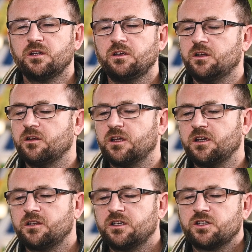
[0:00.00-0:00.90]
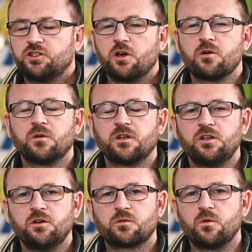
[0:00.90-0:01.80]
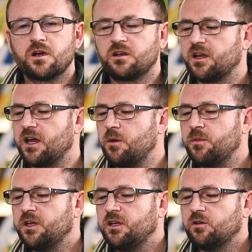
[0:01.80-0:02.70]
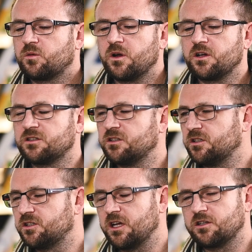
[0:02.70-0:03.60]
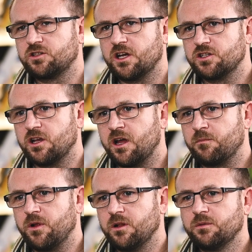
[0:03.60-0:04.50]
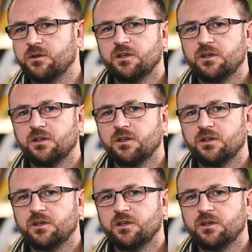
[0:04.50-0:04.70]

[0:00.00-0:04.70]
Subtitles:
You know, there's a joke within youth work, like how many youth workers does it take to change a light bulb?